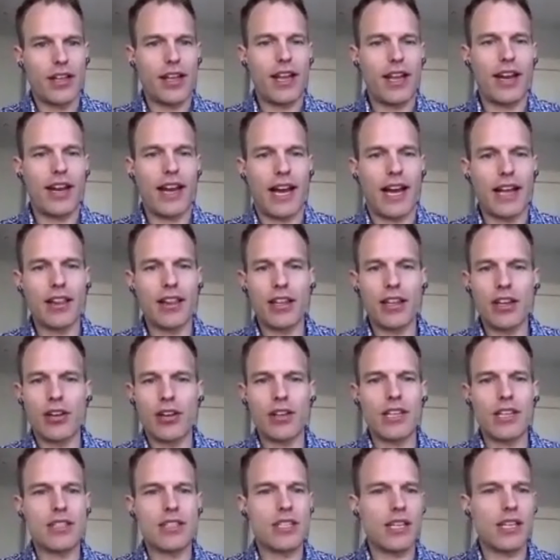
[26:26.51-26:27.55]
And I
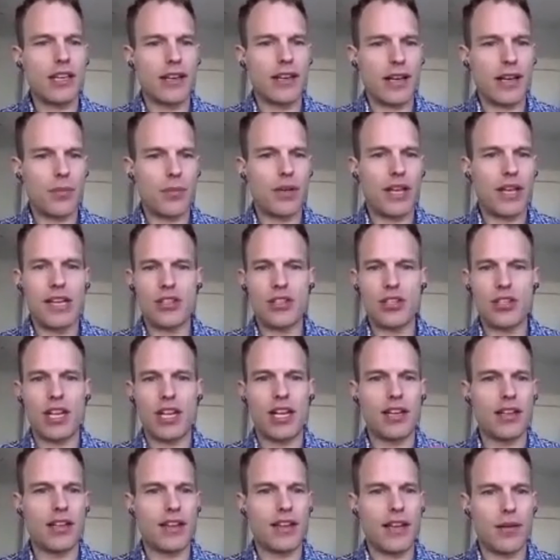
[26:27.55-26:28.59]
literally teed it up,
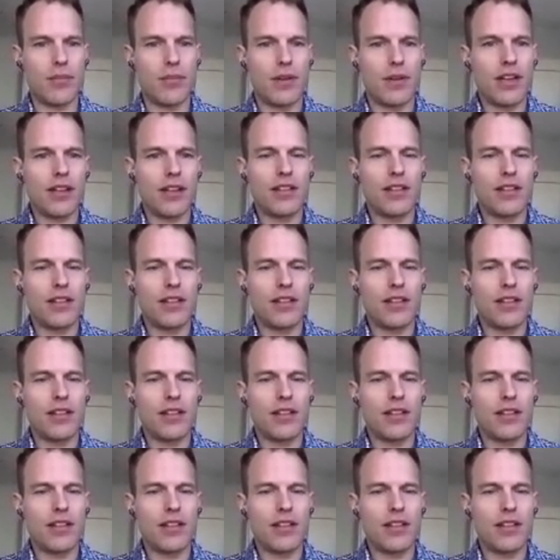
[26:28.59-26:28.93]
educated them.